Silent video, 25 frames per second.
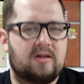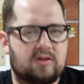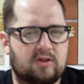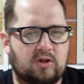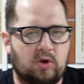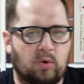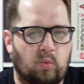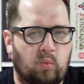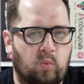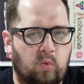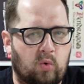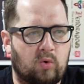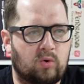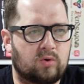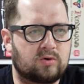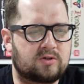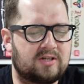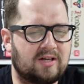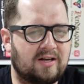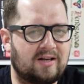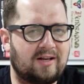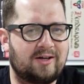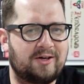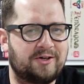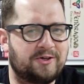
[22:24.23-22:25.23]
the
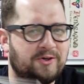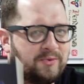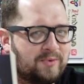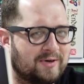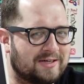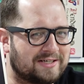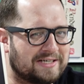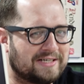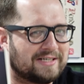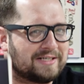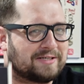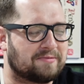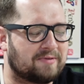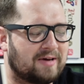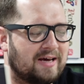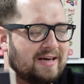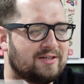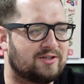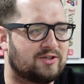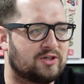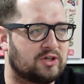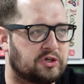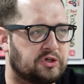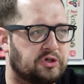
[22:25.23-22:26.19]
Waterloo, which is a, is a